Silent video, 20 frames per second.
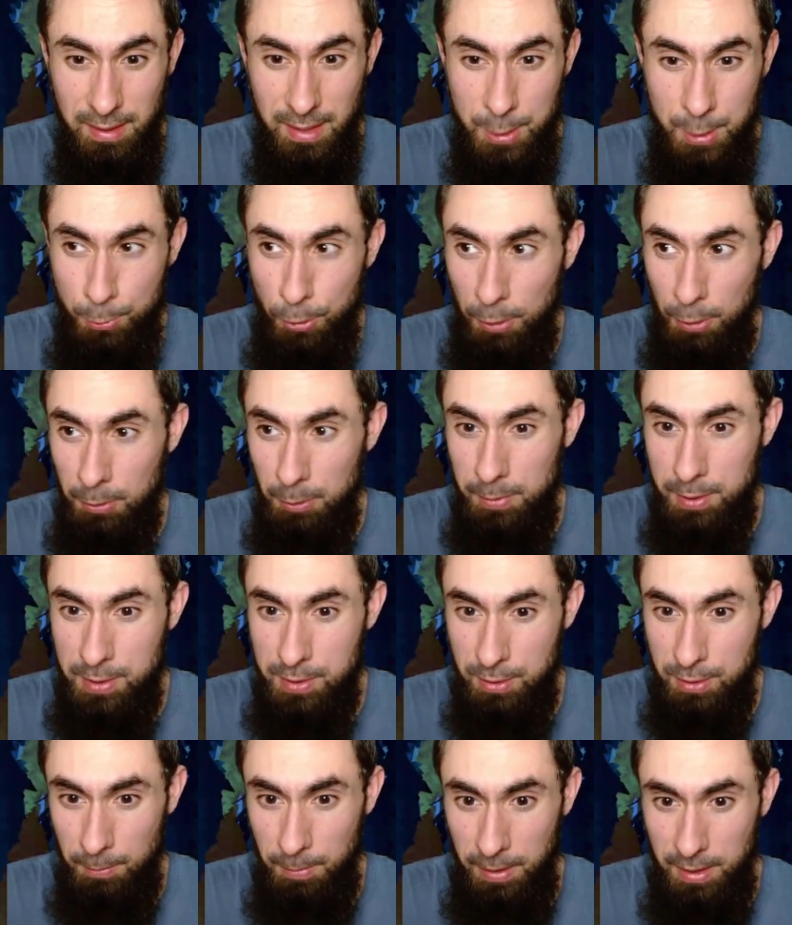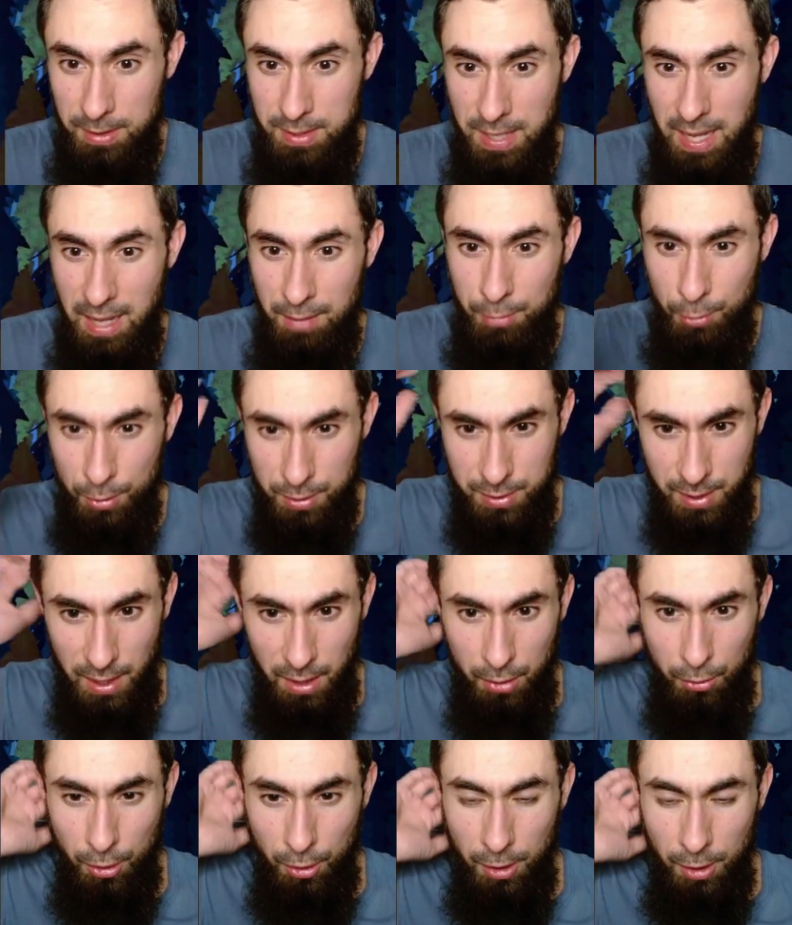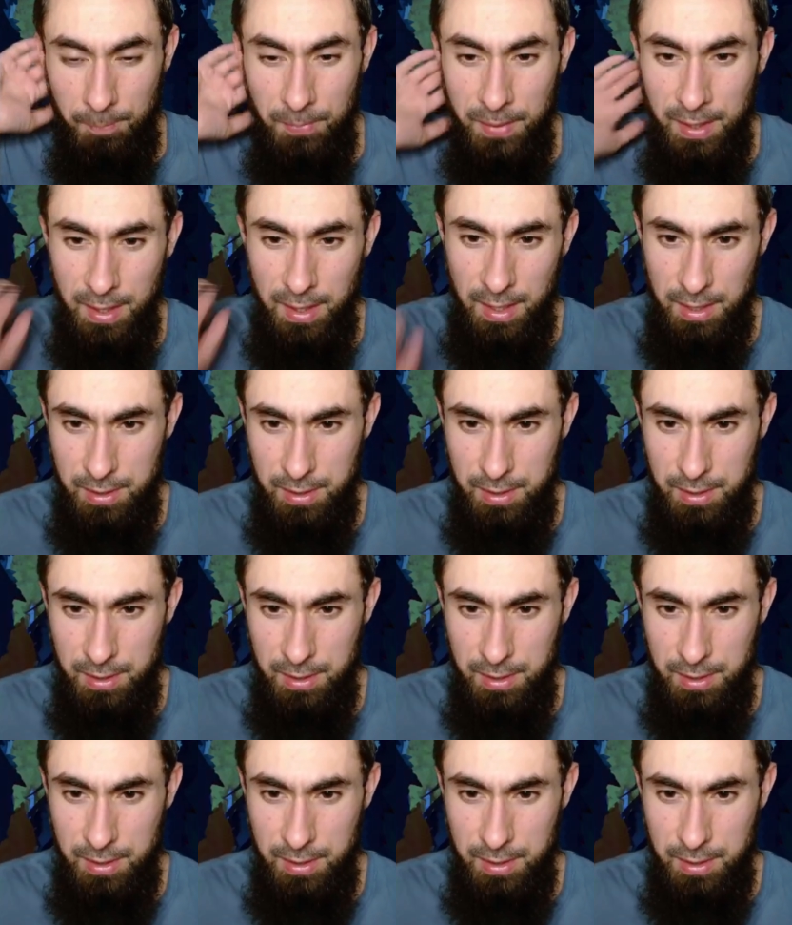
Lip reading: it's probably still better to have it onto Iron and